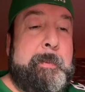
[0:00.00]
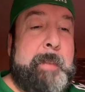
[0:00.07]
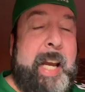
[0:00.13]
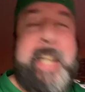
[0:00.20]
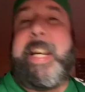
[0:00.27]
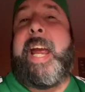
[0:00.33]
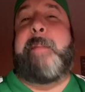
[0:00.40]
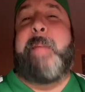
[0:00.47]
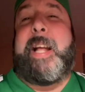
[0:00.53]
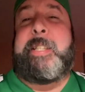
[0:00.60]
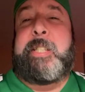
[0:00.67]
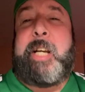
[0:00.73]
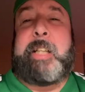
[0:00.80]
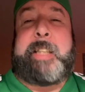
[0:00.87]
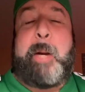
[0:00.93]
And damn, that
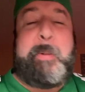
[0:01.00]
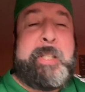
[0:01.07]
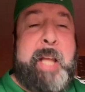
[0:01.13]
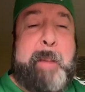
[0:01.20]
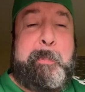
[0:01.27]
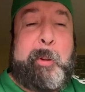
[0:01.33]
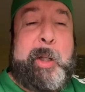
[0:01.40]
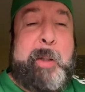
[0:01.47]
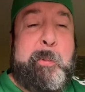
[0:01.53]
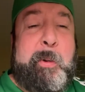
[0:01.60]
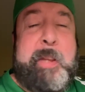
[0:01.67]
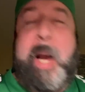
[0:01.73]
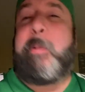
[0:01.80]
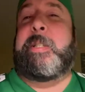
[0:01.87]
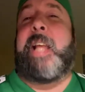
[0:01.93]
sucked. That was not pretty.
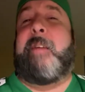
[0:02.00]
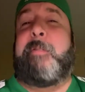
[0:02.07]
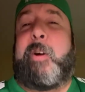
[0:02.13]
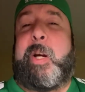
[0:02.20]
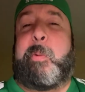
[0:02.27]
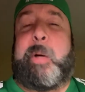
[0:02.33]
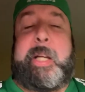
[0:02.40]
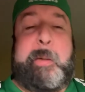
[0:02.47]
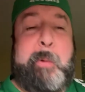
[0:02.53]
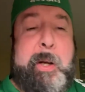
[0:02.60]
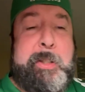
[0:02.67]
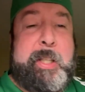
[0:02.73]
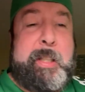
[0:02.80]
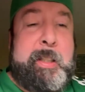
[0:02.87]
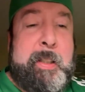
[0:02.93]
That was not very witty,
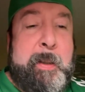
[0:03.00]
was it?